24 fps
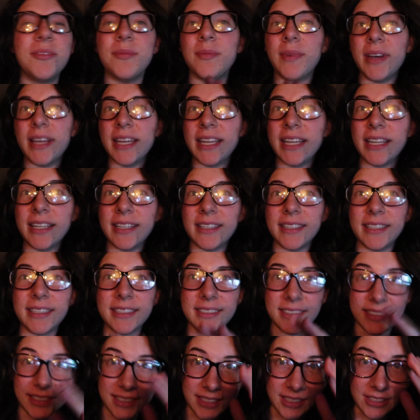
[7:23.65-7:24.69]
My hair
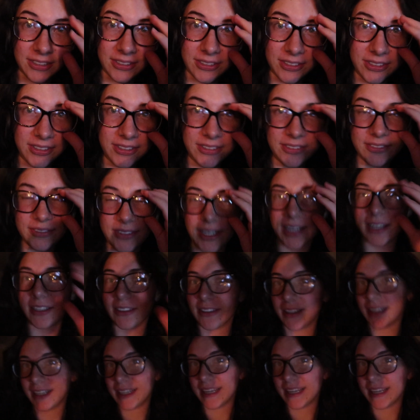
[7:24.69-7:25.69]
is a literal wreck right